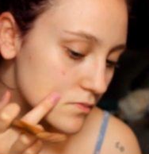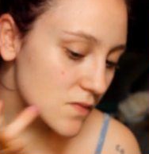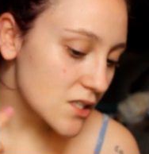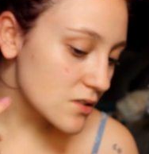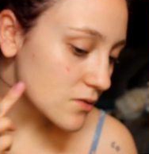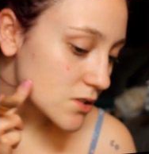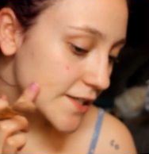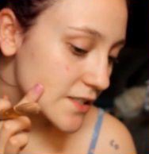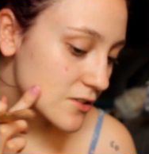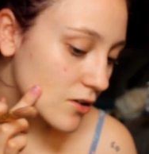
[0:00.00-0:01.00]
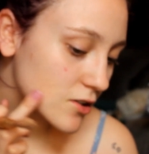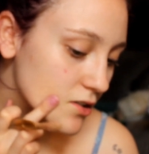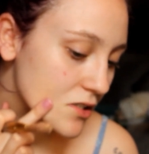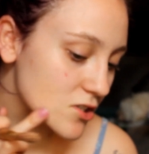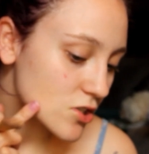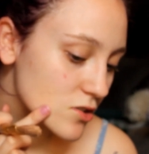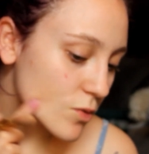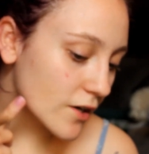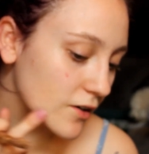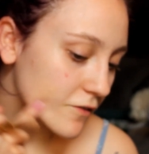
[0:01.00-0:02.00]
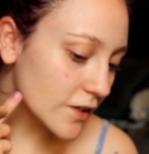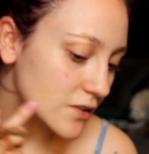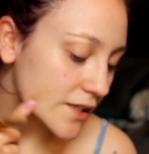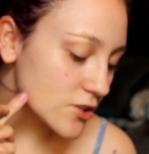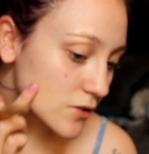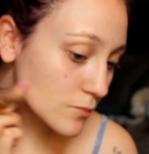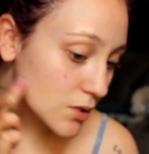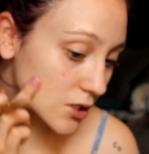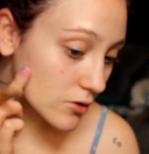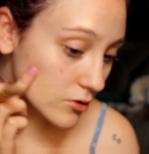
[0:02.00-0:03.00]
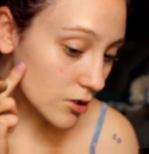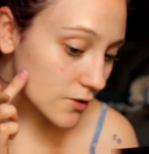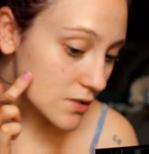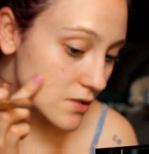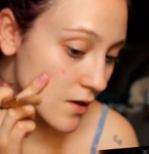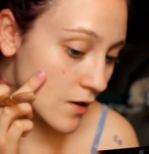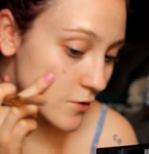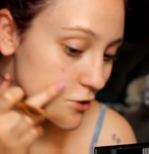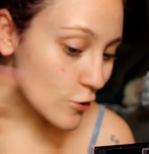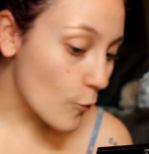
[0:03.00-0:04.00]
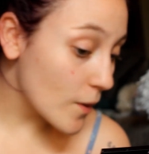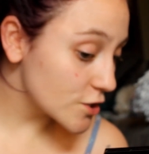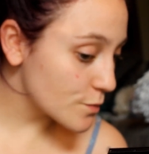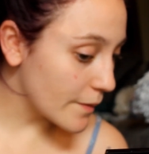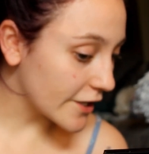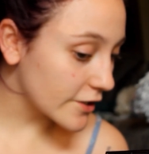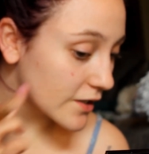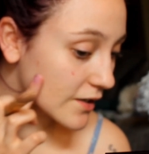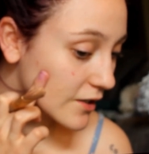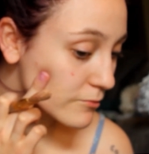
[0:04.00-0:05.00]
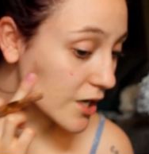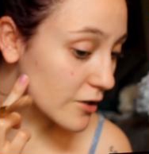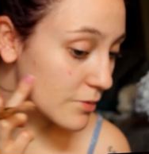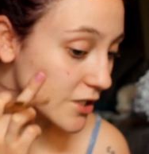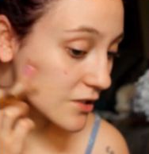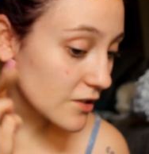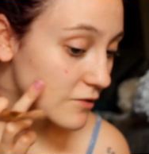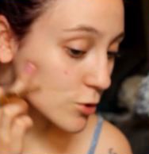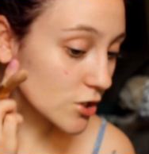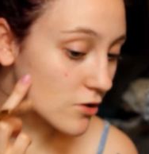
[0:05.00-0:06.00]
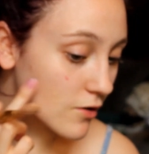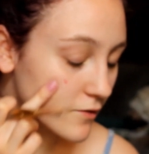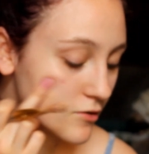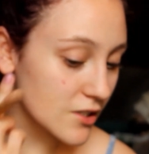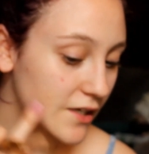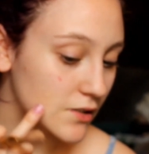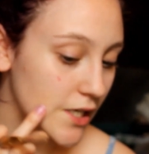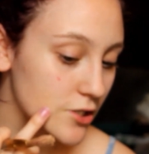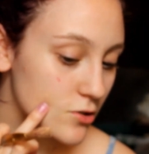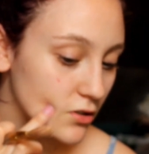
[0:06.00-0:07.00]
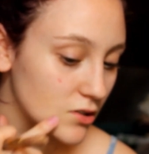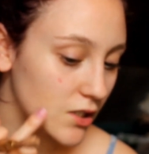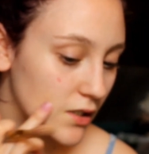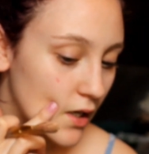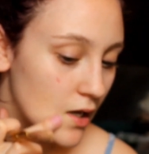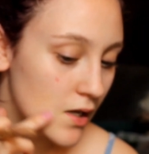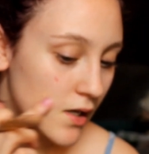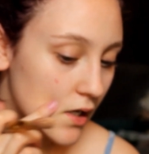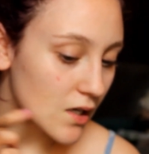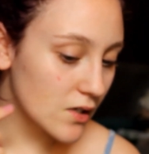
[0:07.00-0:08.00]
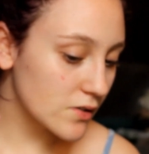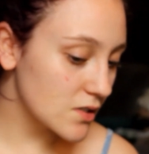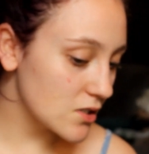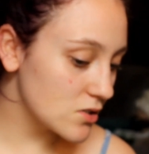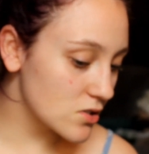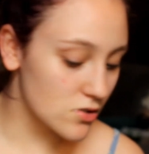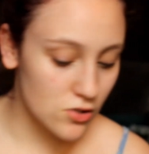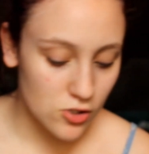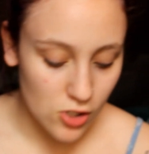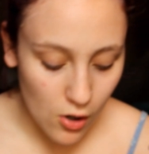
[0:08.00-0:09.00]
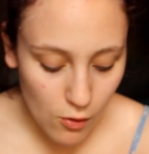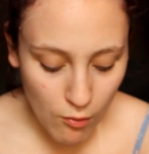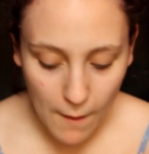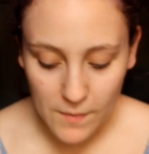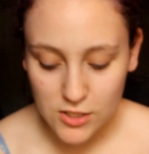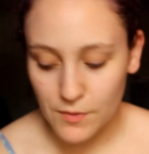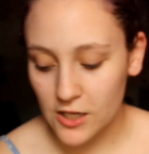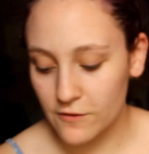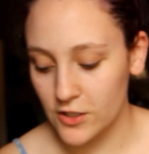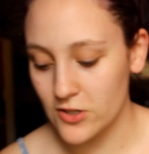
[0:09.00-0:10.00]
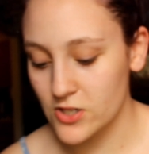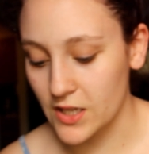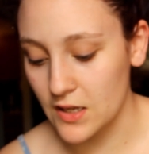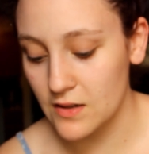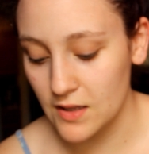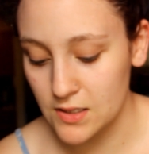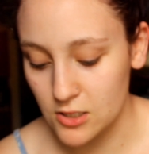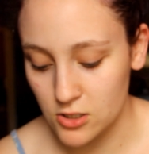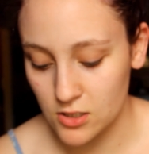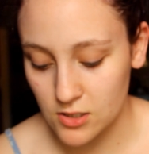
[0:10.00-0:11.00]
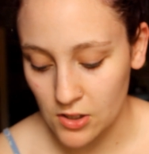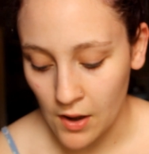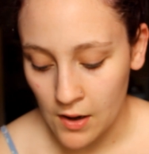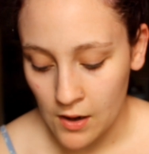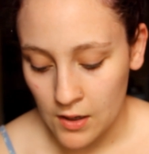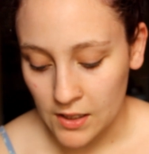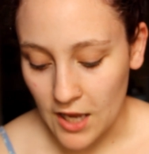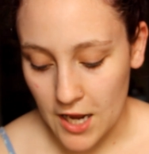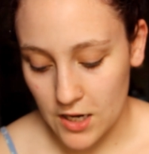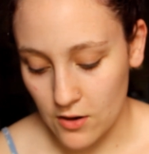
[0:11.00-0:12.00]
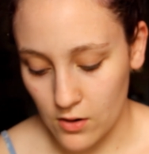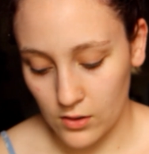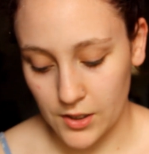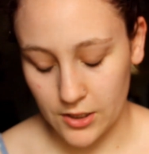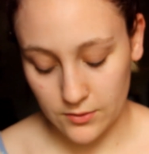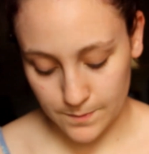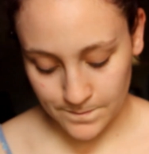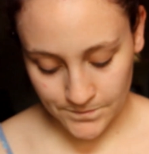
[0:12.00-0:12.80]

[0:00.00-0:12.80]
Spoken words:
This takes longer than just wearing foundation, but it looks so much better, in my opinion, when you're going for like a natural look. And it's so much better for your skin than to just cake on